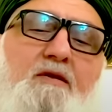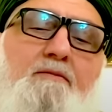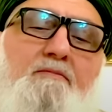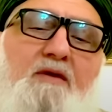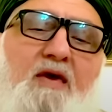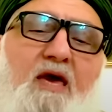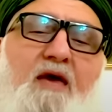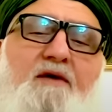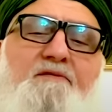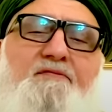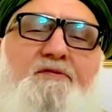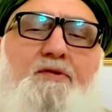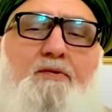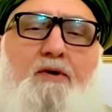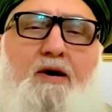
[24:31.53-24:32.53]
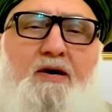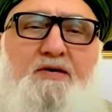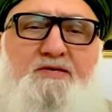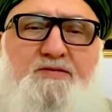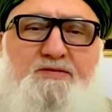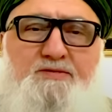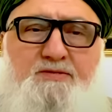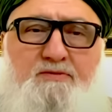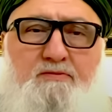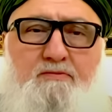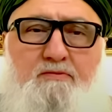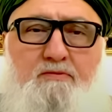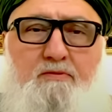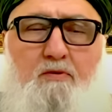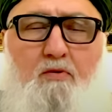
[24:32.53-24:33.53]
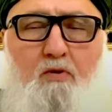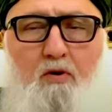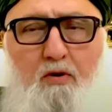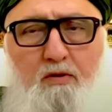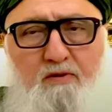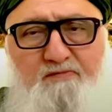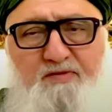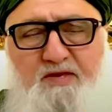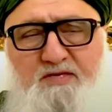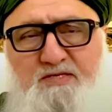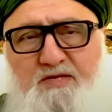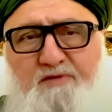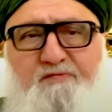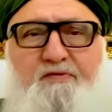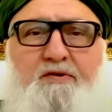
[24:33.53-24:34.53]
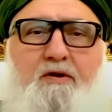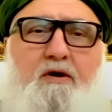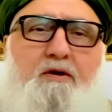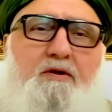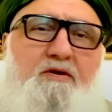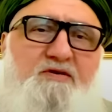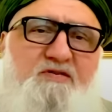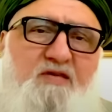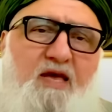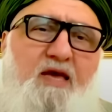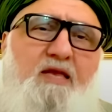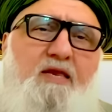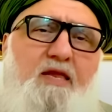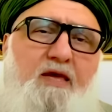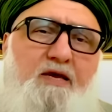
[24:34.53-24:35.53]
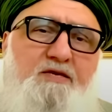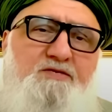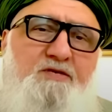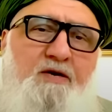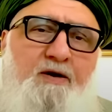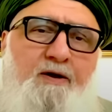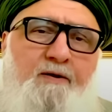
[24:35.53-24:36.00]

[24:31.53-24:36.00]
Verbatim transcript: gave to us all of these different understandings.